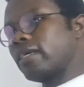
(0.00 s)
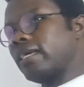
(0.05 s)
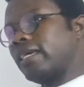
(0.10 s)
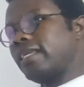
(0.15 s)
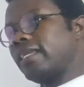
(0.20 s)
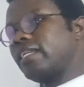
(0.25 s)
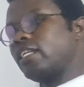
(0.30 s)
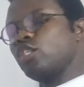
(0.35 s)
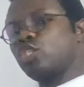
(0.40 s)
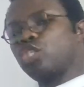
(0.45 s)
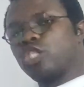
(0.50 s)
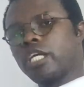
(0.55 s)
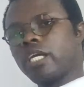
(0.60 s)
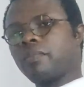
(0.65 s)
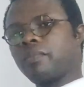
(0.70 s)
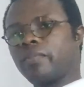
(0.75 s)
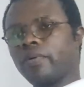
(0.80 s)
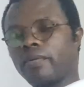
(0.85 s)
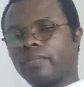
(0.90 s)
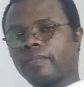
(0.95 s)
in the
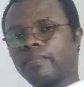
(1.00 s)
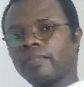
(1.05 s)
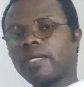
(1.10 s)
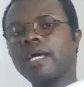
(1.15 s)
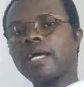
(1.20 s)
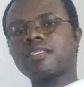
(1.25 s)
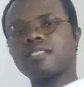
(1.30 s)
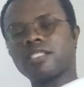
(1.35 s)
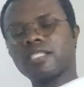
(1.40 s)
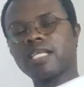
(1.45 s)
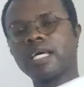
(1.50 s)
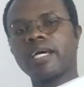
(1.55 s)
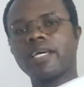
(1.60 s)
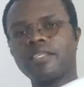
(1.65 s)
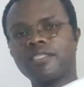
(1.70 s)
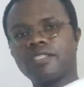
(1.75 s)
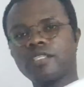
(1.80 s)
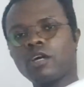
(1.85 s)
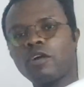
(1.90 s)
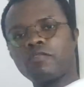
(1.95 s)
shape and
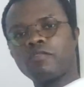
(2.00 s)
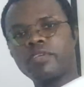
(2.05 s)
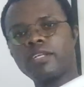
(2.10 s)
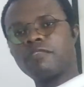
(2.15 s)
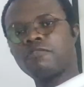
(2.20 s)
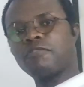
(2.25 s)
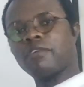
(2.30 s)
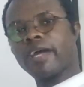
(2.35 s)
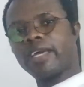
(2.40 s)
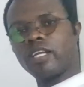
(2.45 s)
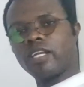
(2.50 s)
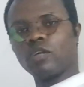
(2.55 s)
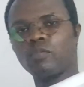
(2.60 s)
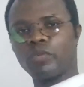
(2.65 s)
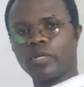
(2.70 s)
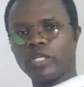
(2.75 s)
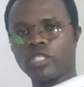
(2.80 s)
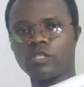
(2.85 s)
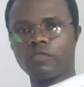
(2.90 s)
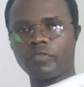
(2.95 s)
size of the final
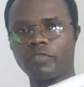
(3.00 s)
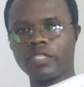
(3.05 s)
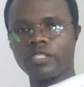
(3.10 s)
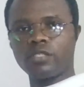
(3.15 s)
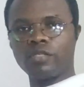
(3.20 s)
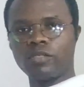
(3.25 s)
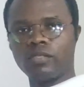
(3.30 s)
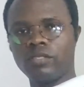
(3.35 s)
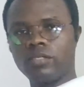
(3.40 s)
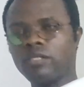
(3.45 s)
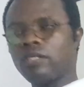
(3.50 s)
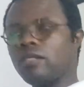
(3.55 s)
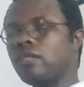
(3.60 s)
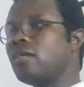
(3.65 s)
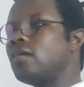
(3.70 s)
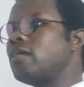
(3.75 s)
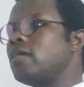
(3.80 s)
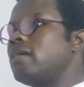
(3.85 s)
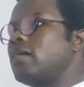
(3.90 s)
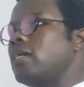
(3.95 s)
pressure vessel,
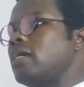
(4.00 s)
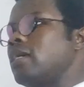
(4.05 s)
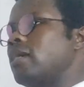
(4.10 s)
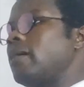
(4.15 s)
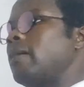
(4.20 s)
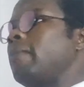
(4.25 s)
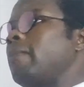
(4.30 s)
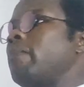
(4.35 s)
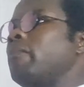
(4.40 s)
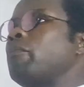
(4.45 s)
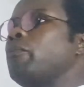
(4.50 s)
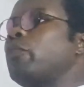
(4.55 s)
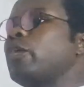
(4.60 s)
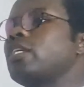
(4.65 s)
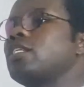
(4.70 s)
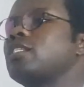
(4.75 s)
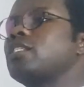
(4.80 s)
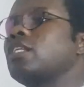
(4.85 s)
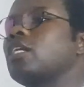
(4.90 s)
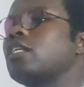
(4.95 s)
but it's